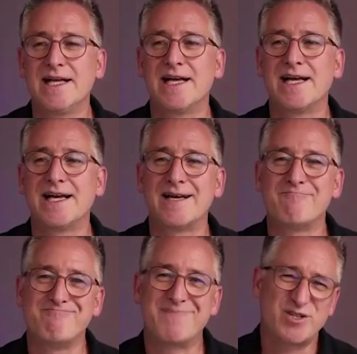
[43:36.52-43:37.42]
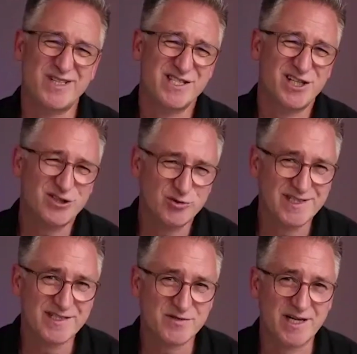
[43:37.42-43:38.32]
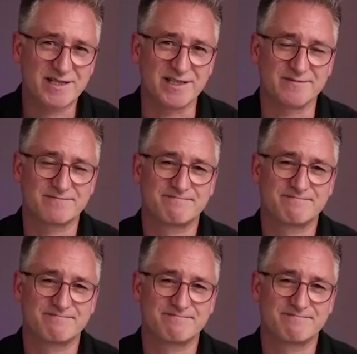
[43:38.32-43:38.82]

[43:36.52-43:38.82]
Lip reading: Make sure it's not too distracting.